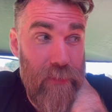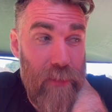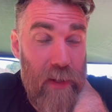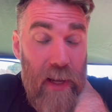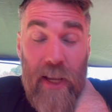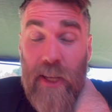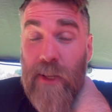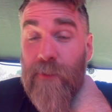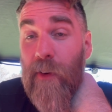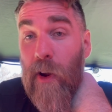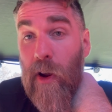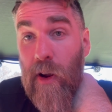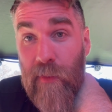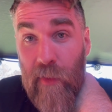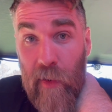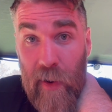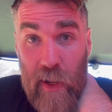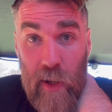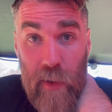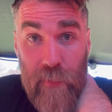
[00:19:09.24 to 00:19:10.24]
is very,
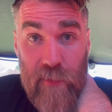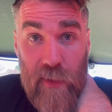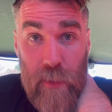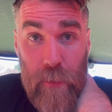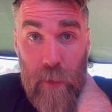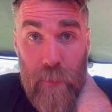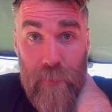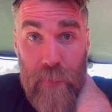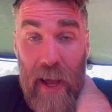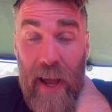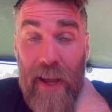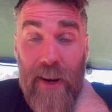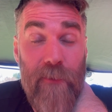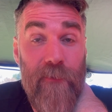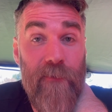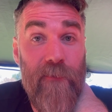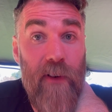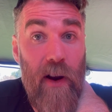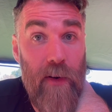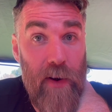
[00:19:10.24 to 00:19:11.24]
very comfortable. I had a
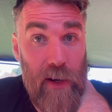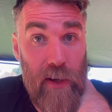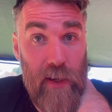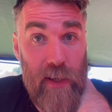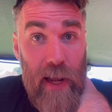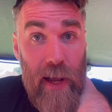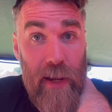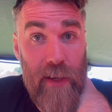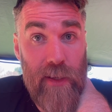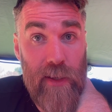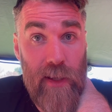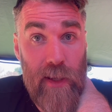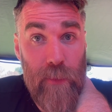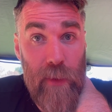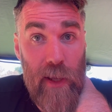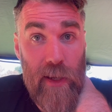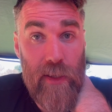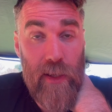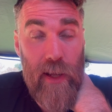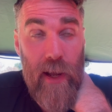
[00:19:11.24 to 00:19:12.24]
very good night's sleep
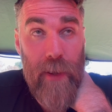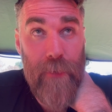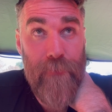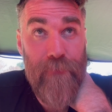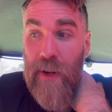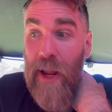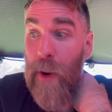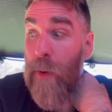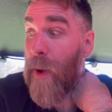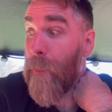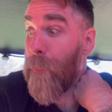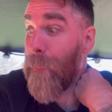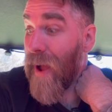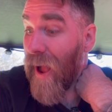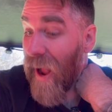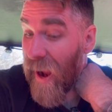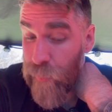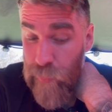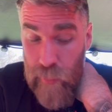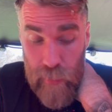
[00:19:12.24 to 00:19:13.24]
last night. Now,
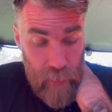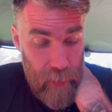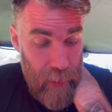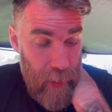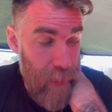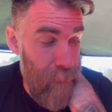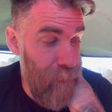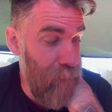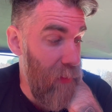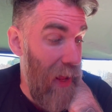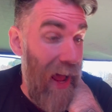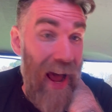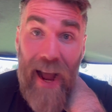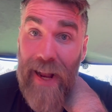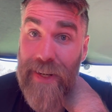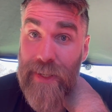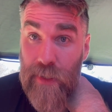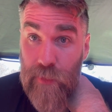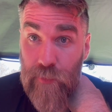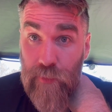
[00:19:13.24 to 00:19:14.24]
apparently,
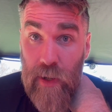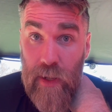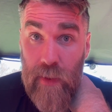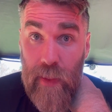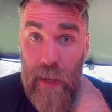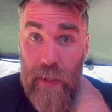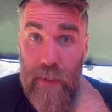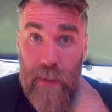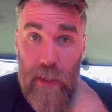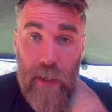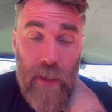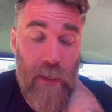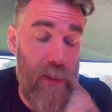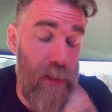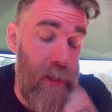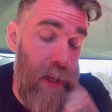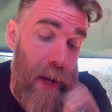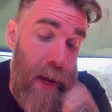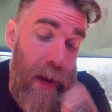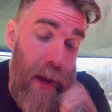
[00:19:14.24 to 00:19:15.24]
I didn't realize
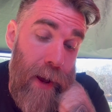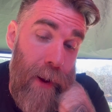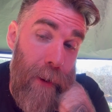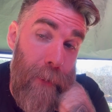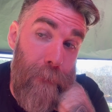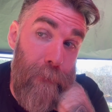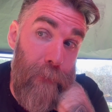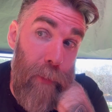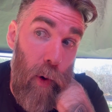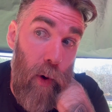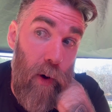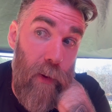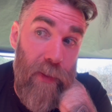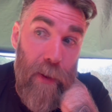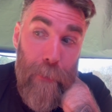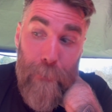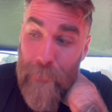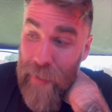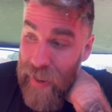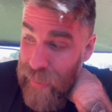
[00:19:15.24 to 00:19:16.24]
this, but
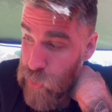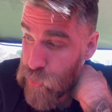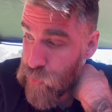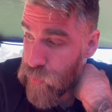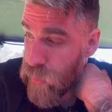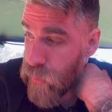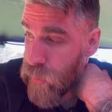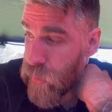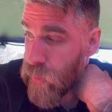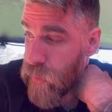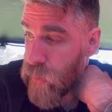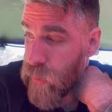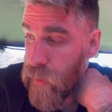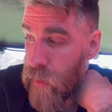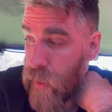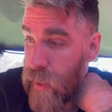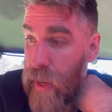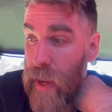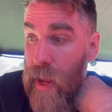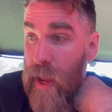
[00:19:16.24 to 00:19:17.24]
the mattress
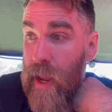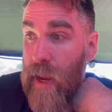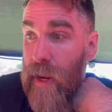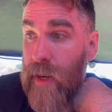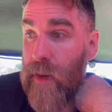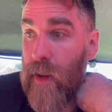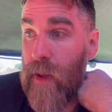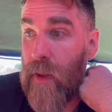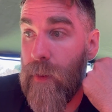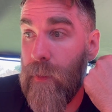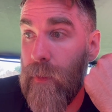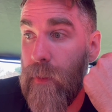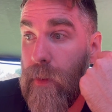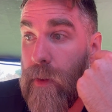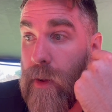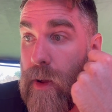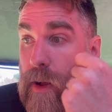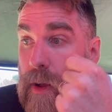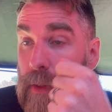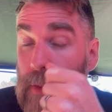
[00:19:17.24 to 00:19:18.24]
in
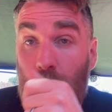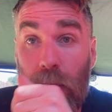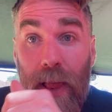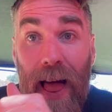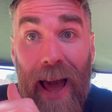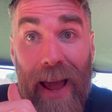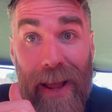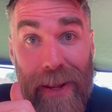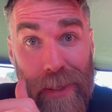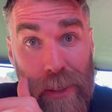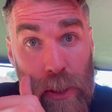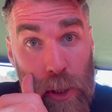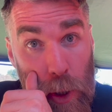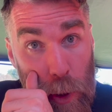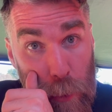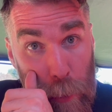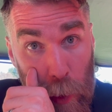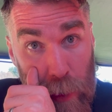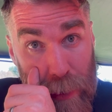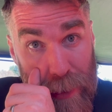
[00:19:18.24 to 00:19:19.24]
the Lite
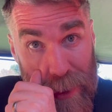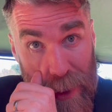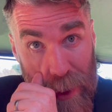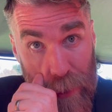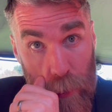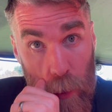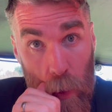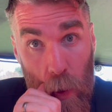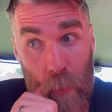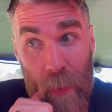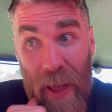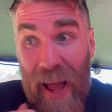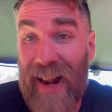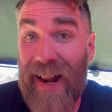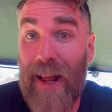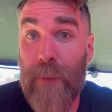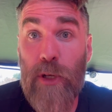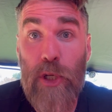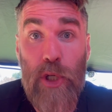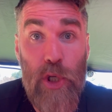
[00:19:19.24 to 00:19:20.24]
2.0, and
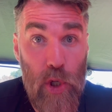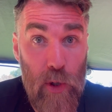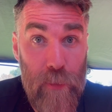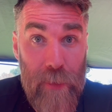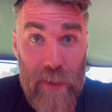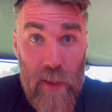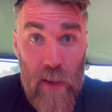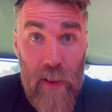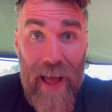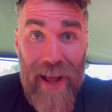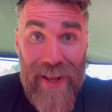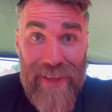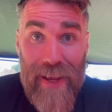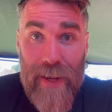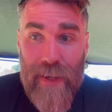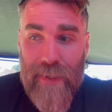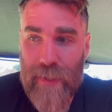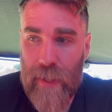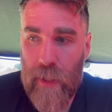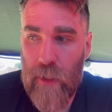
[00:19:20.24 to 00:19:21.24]
I'm assuming the Lite
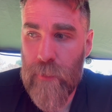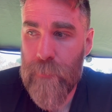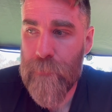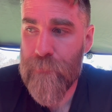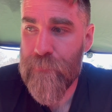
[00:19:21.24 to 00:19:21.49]
XL,